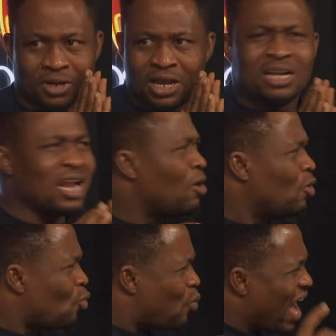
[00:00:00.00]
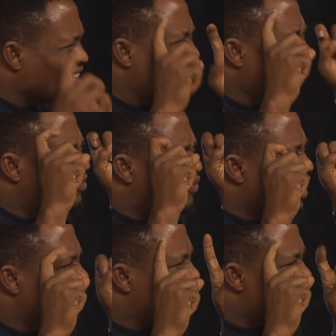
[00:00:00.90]
Now, whilst that
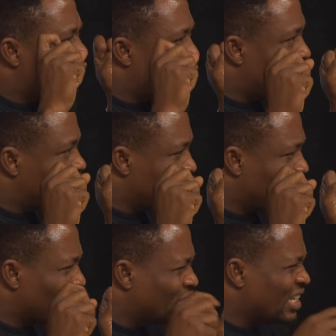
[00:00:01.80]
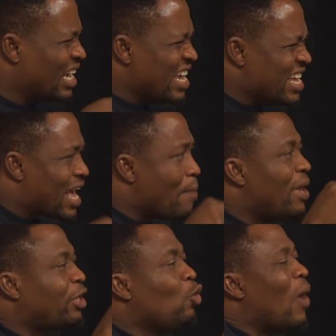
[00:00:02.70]
feels a form of security, it can
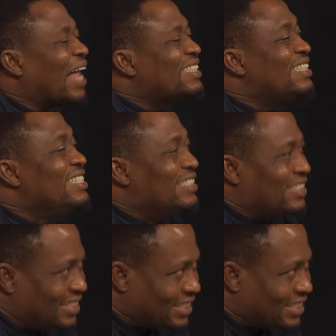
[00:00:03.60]
make you at ease.